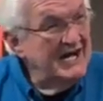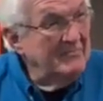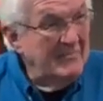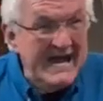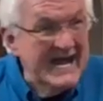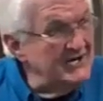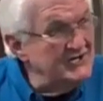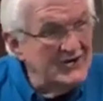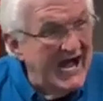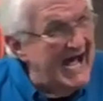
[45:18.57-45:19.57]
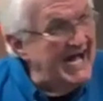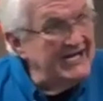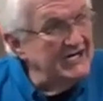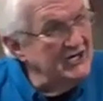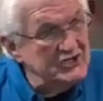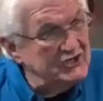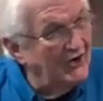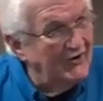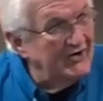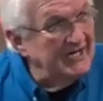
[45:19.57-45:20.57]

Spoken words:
man tried to destroy